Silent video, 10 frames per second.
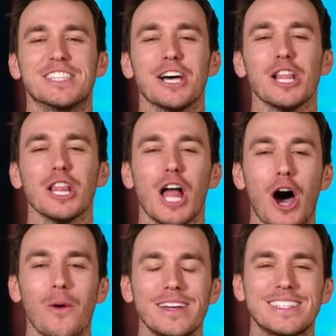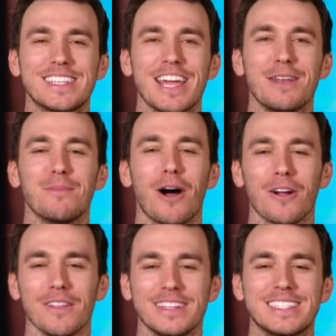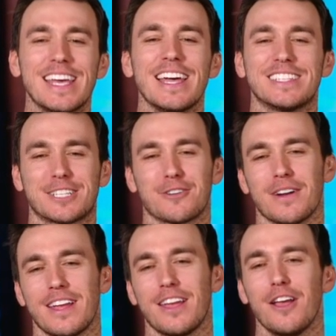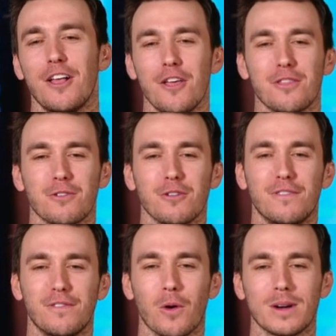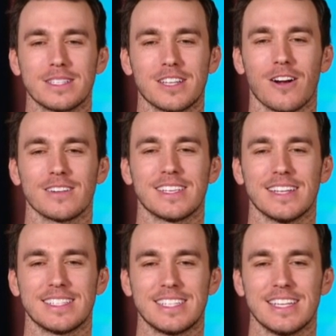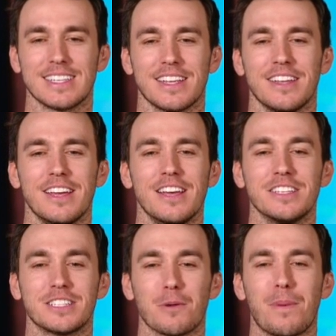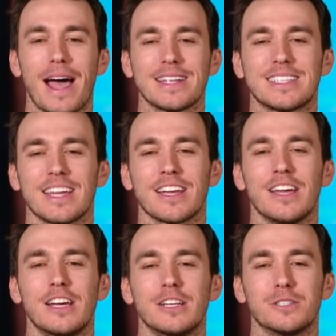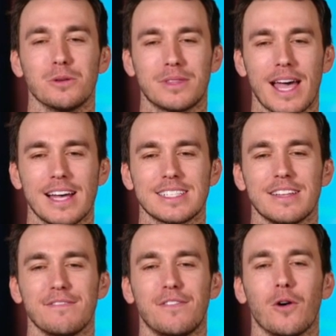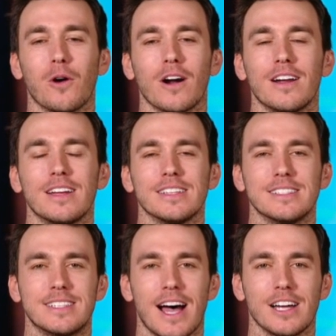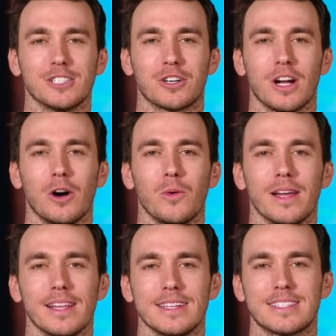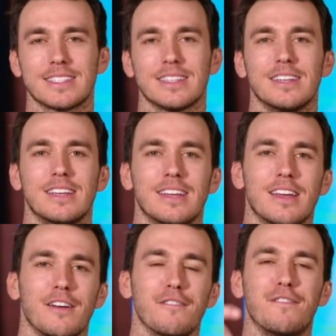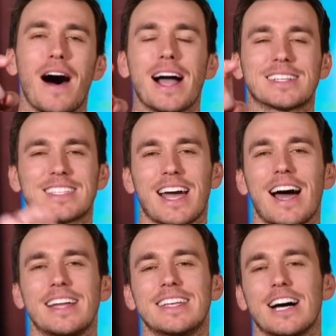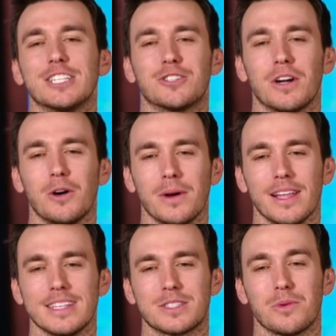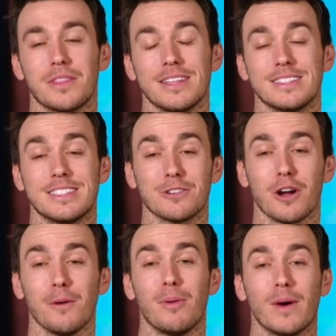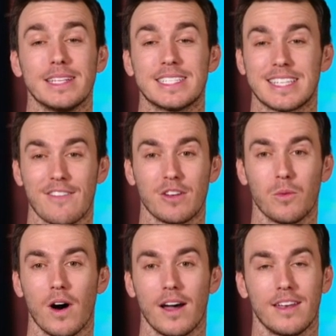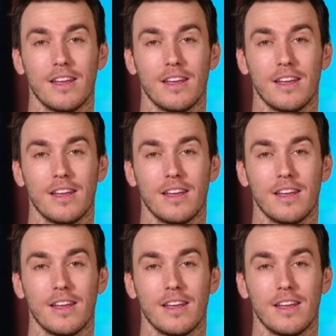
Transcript: the lowest in Marlins history through four starts in a season, surpassing 2004 Dontrelle Willis, Fox guy Dontrelle Willis with his 0.71